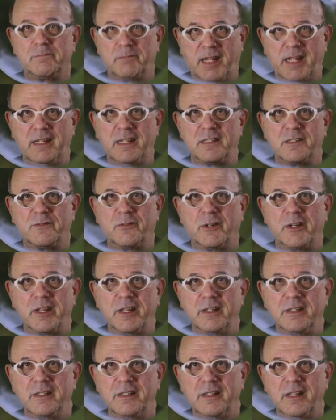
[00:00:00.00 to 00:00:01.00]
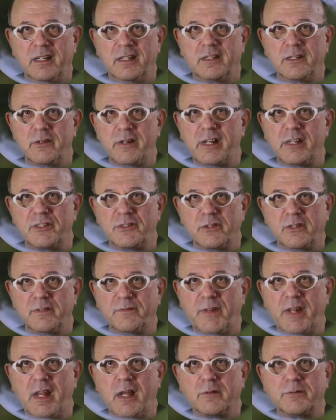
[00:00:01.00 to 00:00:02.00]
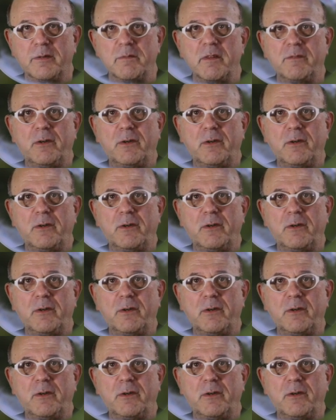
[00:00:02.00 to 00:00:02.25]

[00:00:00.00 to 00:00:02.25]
playlist for you, including a short video from